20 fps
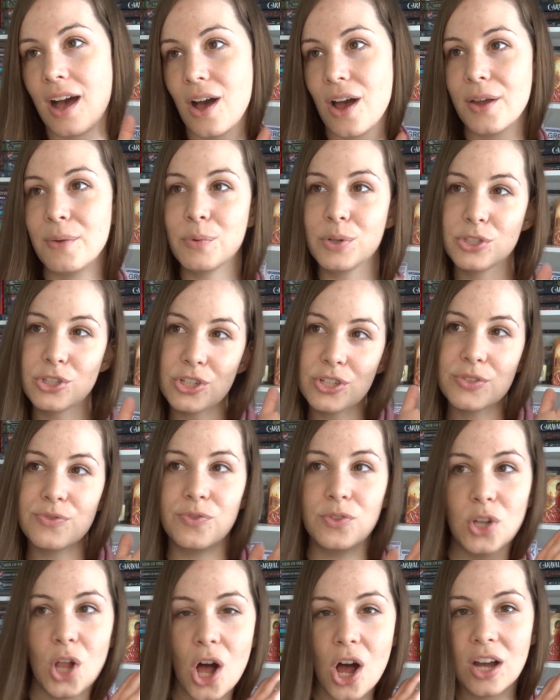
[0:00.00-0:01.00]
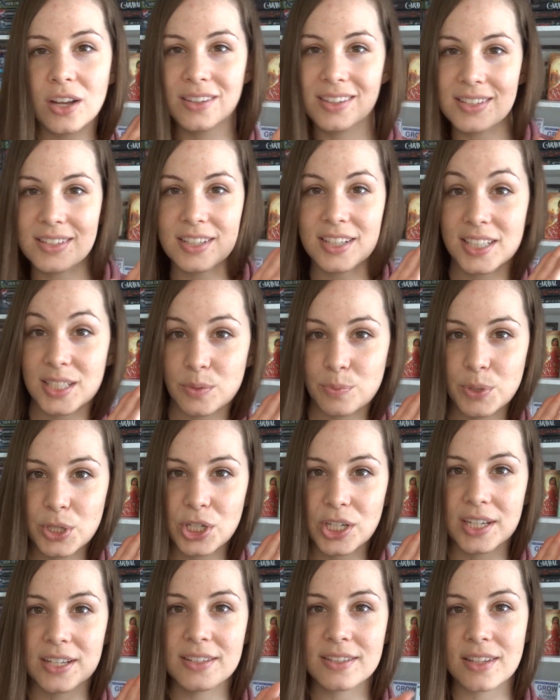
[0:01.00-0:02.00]
I will just vlog this
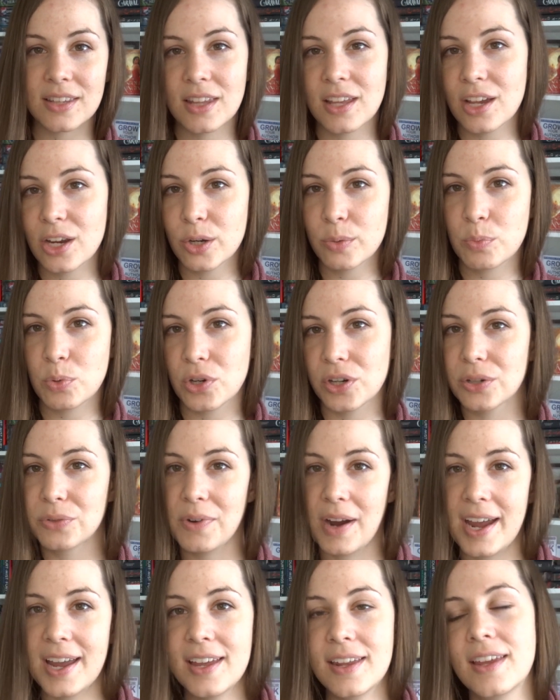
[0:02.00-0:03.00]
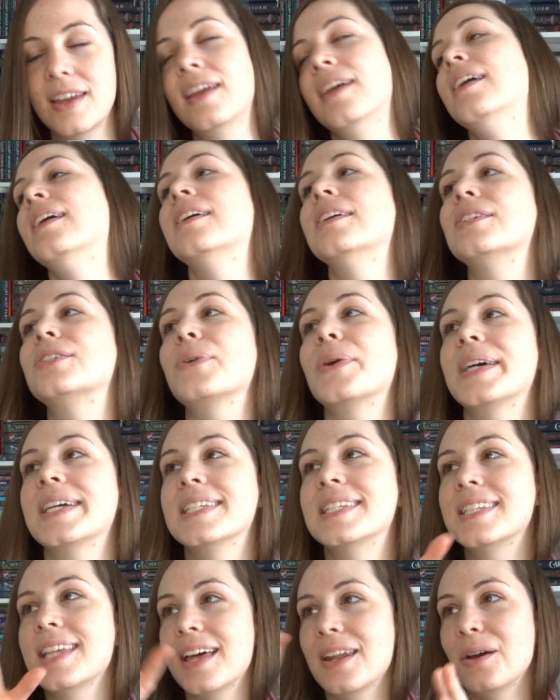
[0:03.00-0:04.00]
experience in the airport, right? So I
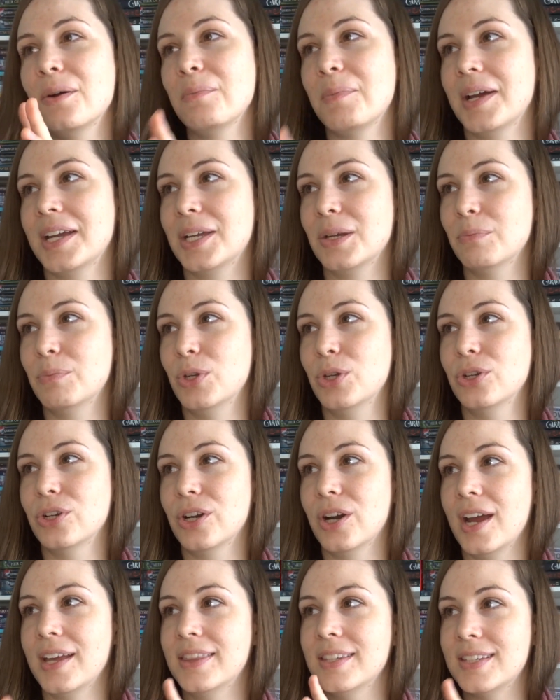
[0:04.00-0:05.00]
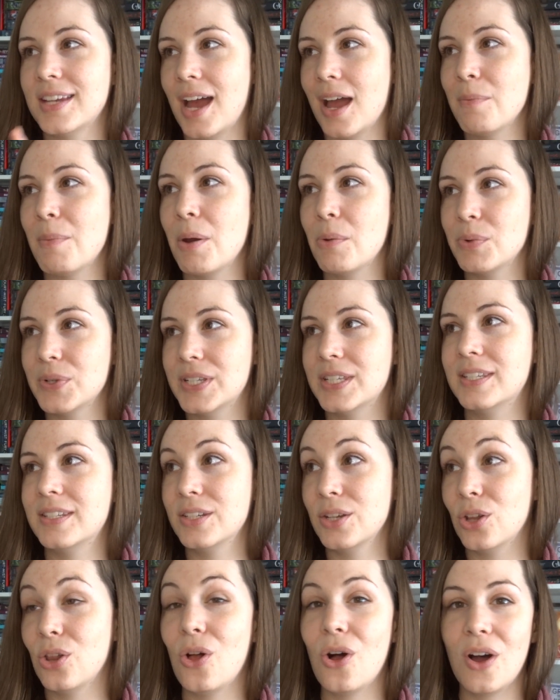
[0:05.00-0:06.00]
set up my computer. At the time I was
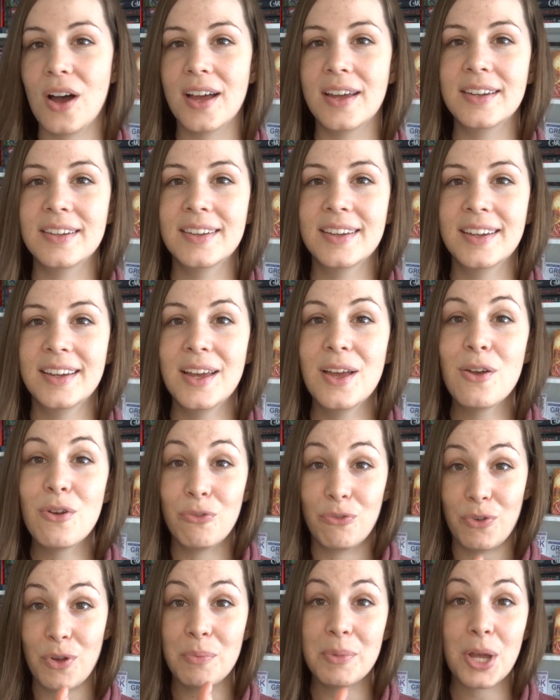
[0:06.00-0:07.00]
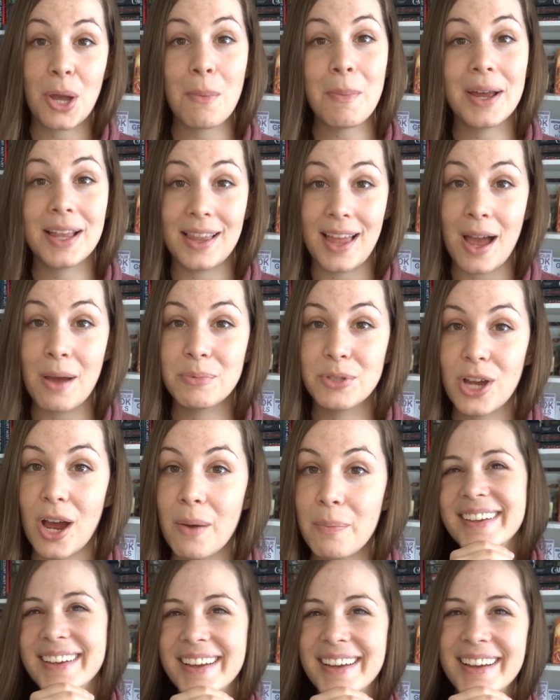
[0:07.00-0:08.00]
still on filming on my
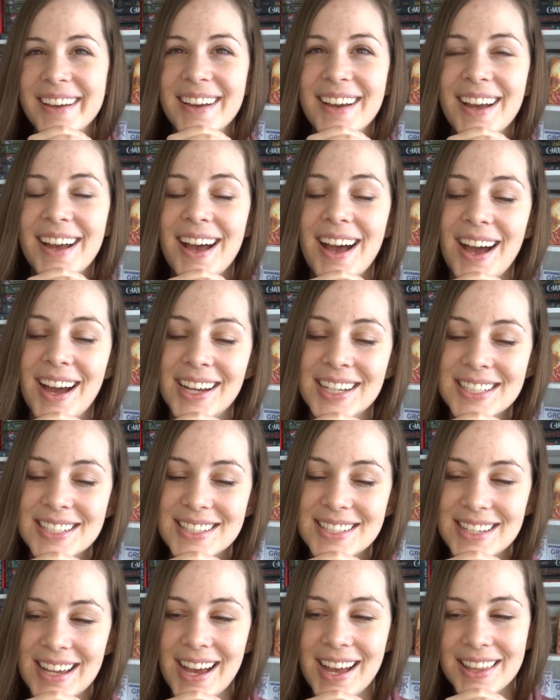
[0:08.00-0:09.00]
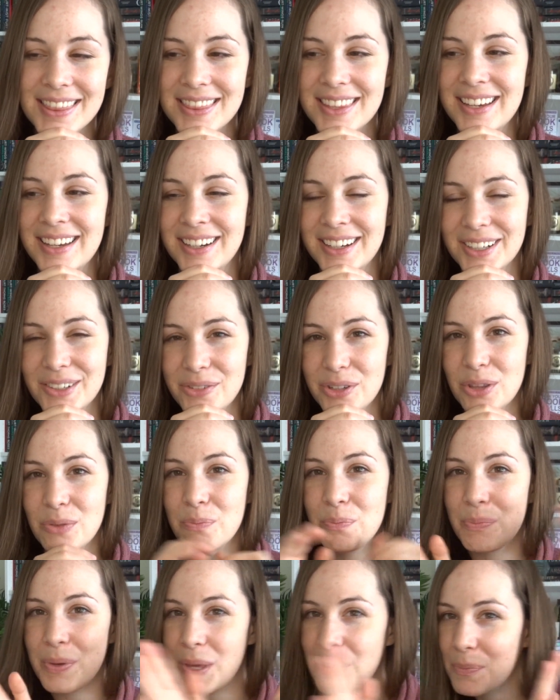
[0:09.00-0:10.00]
laptop. I sat there
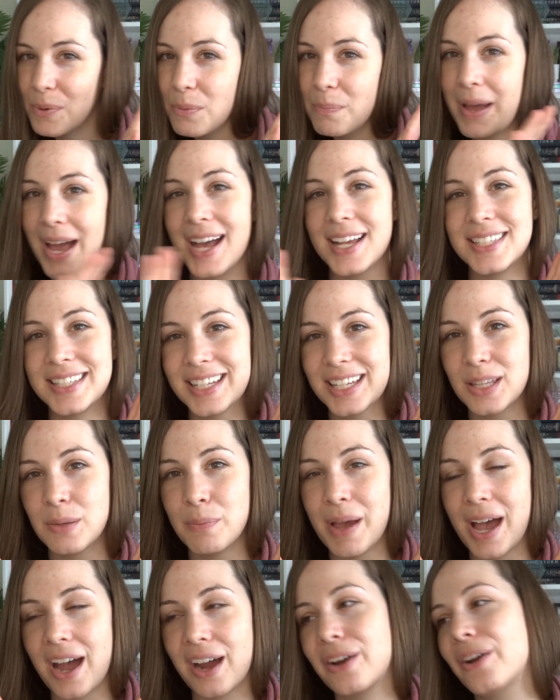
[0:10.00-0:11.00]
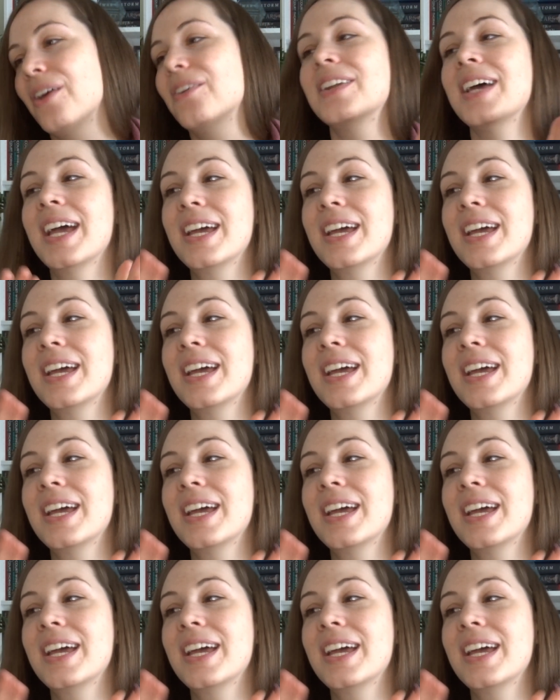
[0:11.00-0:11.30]
with people passing in the background.